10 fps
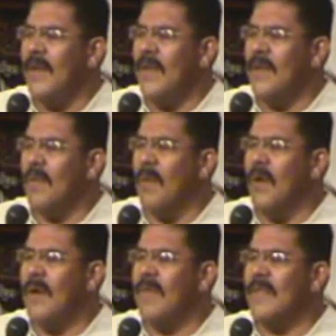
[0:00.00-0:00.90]
And your
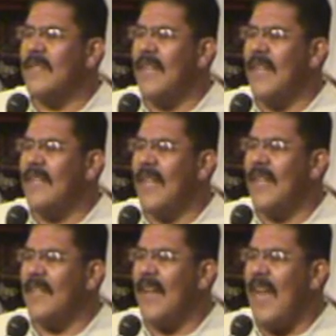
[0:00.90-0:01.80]
word even said that
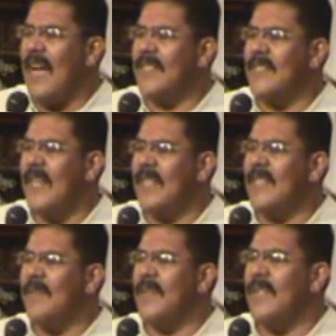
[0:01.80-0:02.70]
in the last
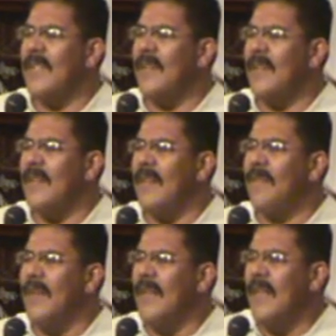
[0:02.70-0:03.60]
days, even the,
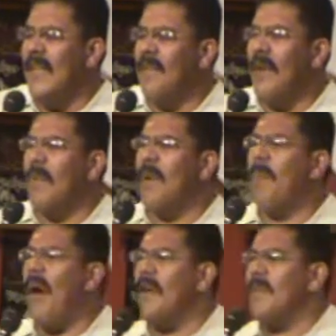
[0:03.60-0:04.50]
if, if it were
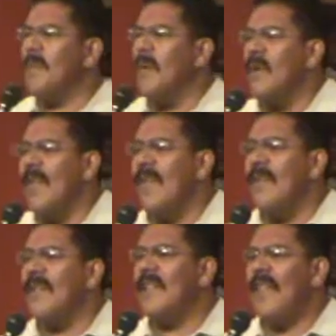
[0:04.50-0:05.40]
possible,
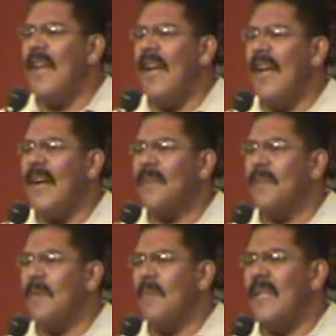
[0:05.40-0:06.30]
even the elect
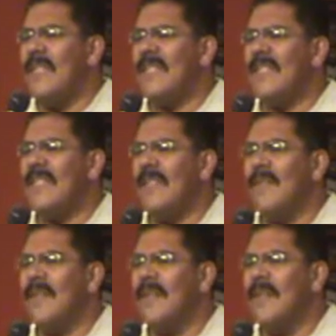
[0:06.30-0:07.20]
would be
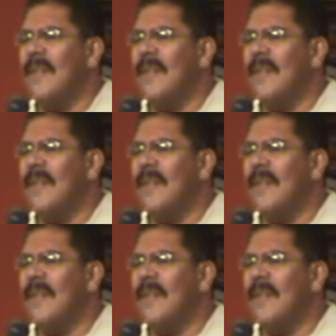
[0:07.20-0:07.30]
deceived.